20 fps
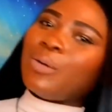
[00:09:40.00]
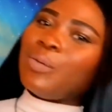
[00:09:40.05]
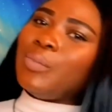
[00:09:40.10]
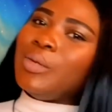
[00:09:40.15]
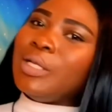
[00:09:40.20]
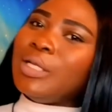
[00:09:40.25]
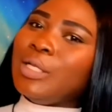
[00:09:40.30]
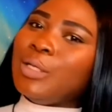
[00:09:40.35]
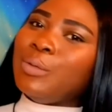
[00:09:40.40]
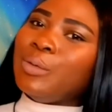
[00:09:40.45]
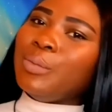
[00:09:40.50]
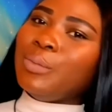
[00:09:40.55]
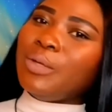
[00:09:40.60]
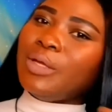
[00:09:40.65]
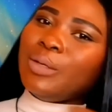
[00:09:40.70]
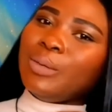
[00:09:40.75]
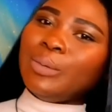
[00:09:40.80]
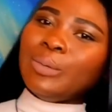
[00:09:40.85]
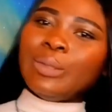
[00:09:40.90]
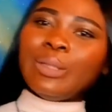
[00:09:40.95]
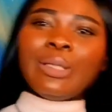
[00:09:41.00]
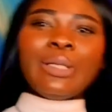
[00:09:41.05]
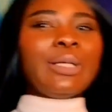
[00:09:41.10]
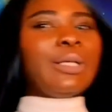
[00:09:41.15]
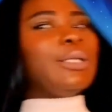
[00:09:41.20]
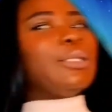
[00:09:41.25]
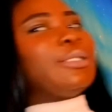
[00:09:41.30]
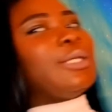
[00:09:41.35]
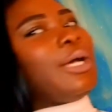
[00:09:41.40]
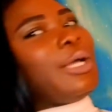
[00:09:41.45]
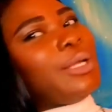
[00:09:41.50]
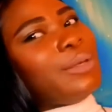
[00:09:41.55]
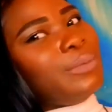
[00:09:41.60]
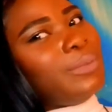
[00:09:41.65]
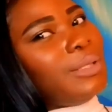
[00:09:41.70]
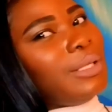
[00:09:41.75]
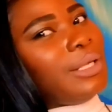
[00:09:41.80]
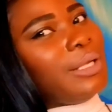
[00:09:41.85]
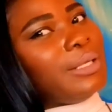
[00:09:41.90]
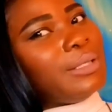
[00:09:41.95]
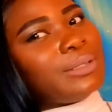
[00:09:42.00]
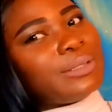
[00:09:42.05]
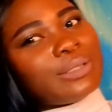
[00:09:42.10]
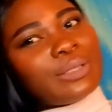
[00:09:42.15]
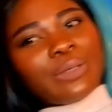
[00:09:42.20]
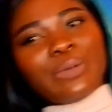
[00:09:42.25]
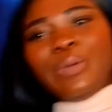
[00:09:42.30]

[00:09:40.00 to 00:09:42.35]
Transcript: want to be lit with me, because I am lit. So